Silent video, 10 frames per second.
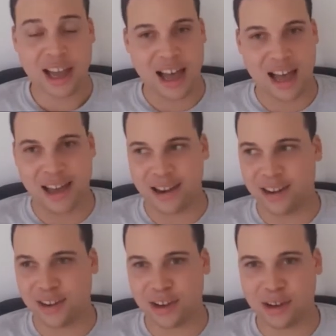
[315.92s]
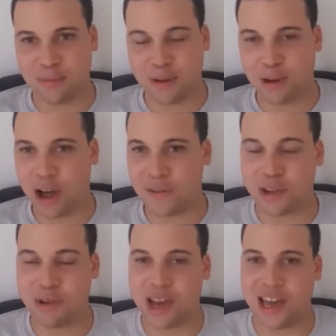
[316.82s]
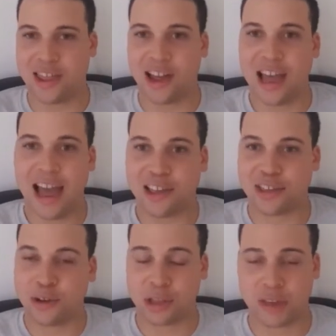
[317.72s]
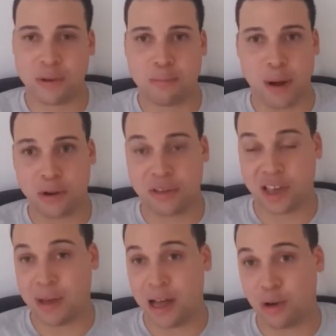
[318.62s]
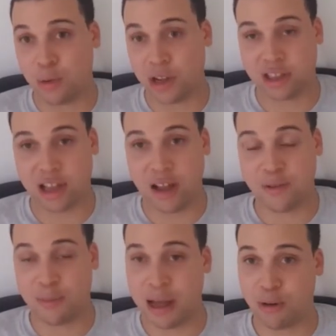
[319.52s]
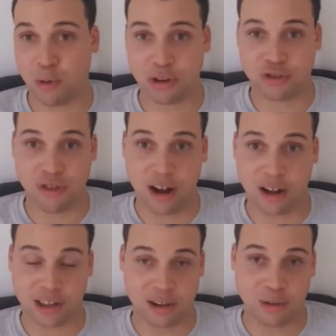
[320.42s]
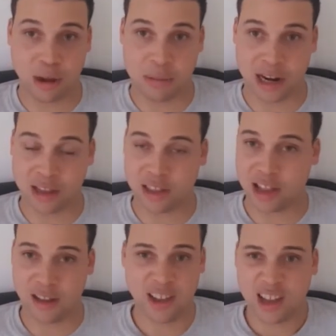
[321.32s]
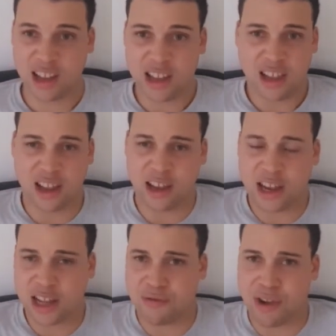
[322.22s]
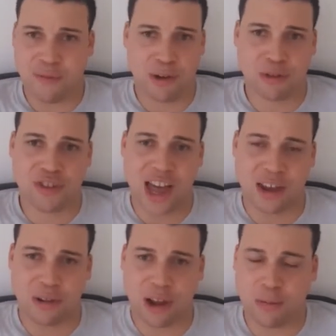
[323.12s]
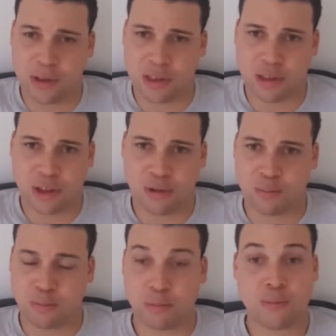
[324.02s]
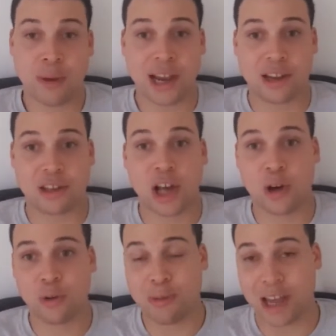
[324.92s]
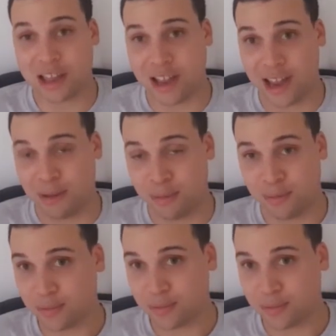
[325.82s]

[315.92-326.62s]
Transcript: And after you hear like eight songs of him boasting about all this stuff, about all the drugs and the women and stuff, like it doesn't it feels shallow. Like what's you you made this whole mixtape,